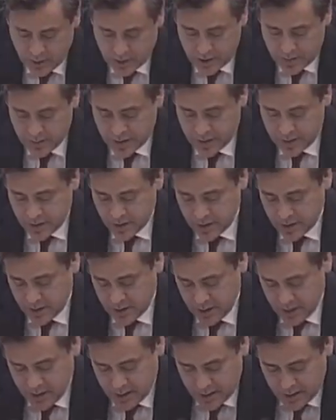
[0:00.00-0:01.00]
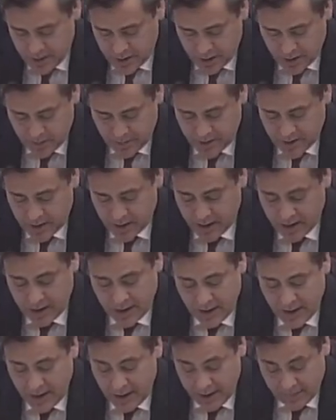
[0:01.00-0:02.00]
question, Mr. Chairman.
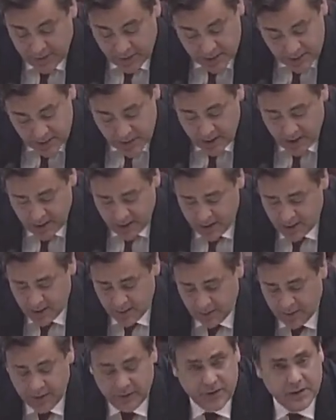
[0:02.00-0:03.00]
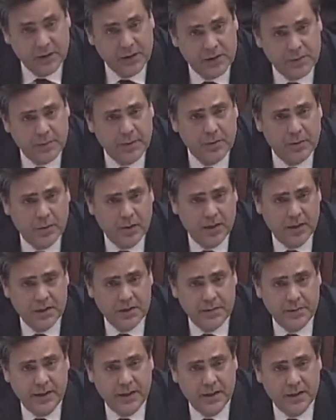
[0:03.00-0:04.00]
I have to say that I believe the Supreme Court
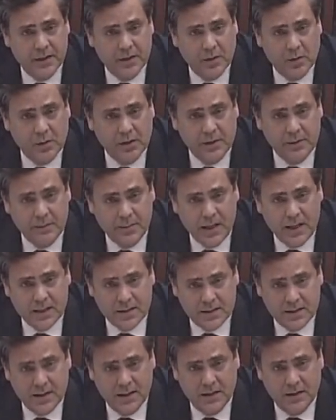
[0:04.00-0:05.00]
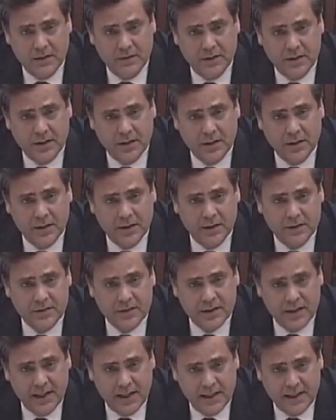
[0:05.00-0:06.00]
has made an unholy mess out of the area of
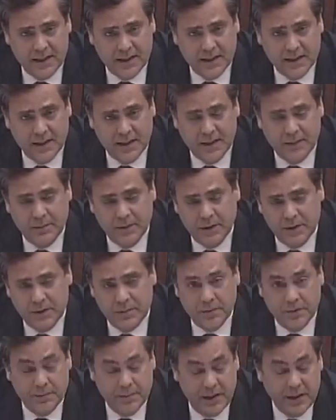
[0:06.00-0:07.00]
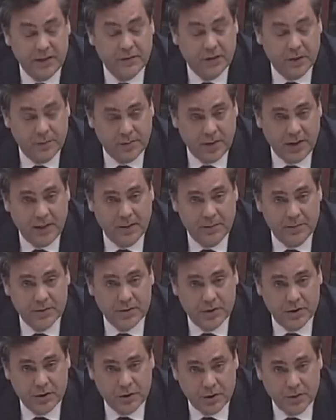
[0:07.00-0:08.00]
standing, and many of our problems
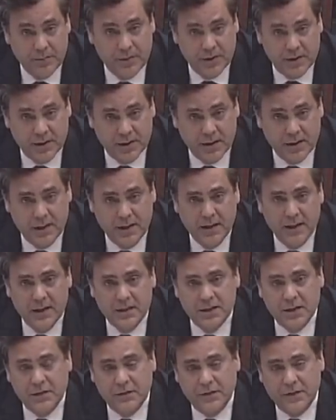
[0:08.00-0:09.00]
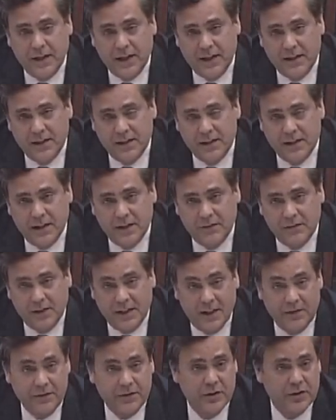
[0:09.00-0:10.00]
are attributed to the fact that they've
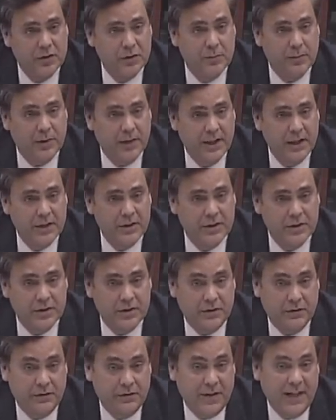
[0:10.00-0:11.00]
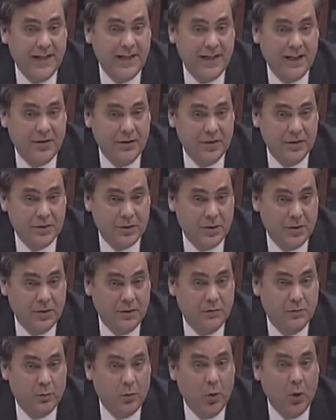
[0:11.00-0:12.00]
left the two branches to fight out in sort
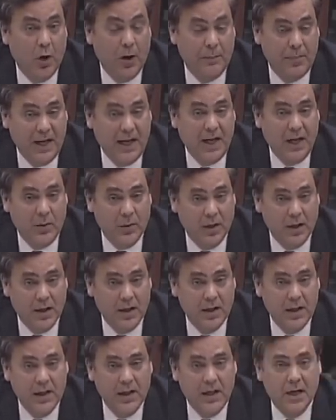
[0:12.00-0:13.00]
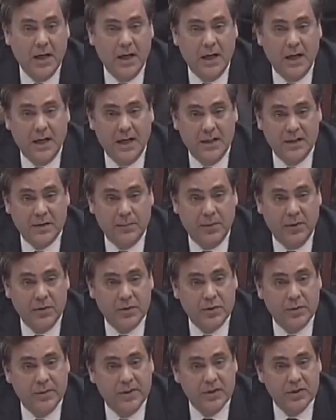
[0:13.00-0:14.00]
of raw power, as
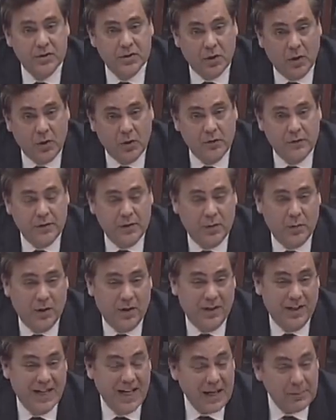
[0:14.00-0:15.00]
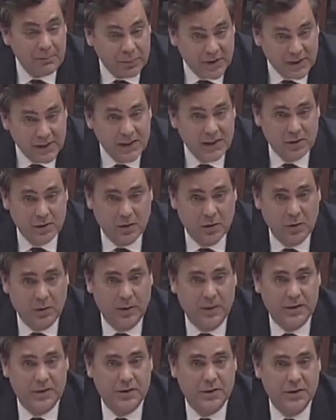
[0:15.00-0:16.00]
opposed to resolving what are not political
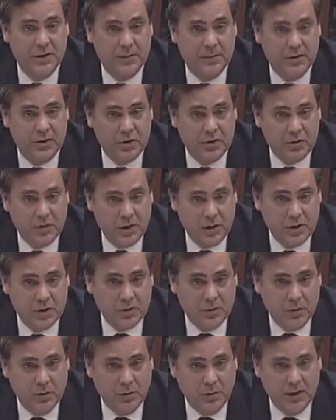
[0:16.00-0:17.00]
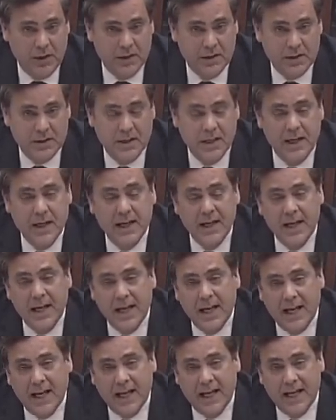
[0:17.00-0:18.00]
questions but structural ones.
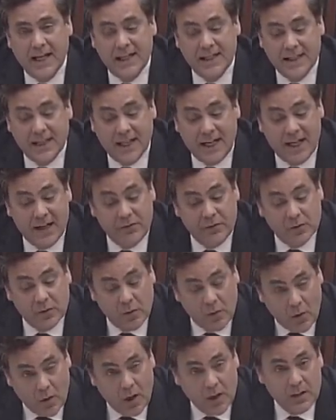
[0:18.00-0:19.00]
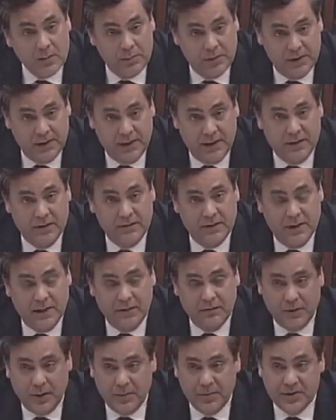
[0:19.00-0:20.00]
And I've long believed, and
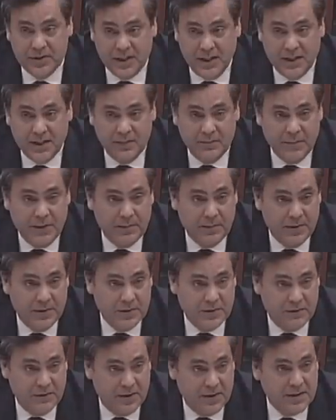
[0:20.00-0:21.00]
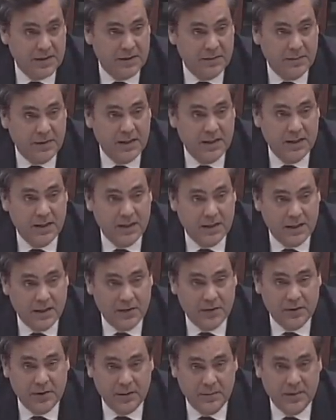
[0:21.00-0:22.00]
I've represented members of this committee and
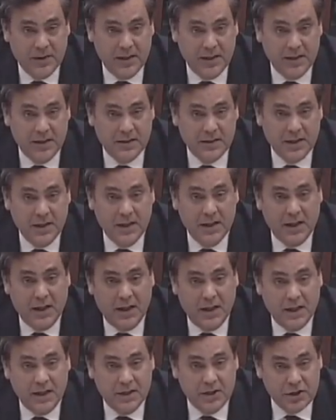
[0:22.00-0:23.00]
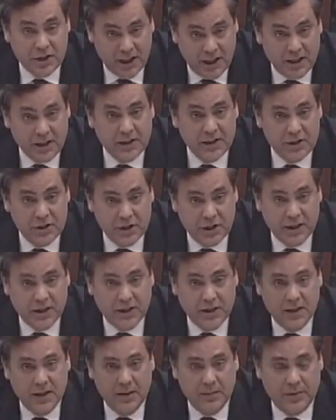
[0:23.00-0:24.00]
other committees
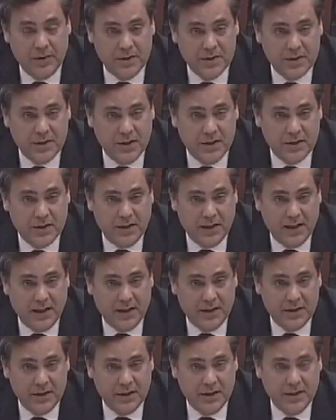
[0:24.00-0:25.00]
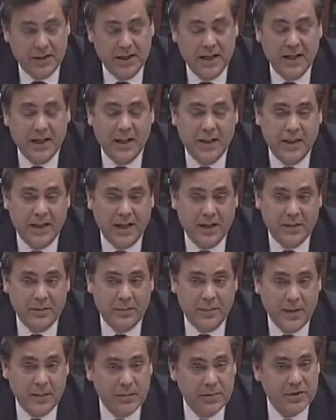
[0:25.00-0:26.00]
challenging presidential action, that
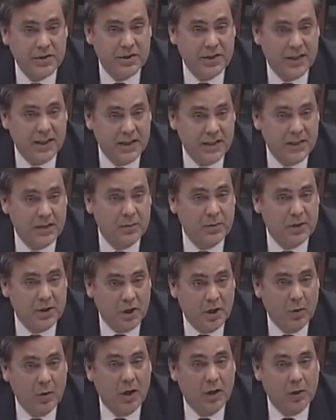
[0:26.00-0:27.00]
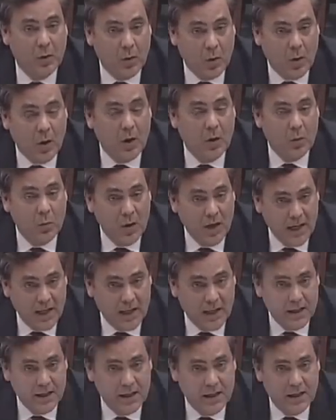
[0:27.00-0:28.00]
member standing would go a long
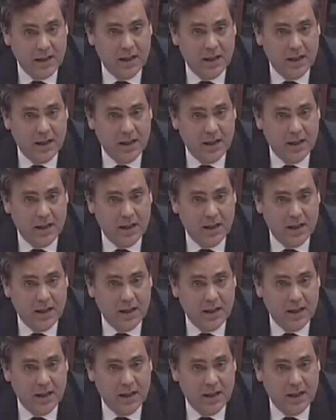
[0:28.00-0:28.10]
way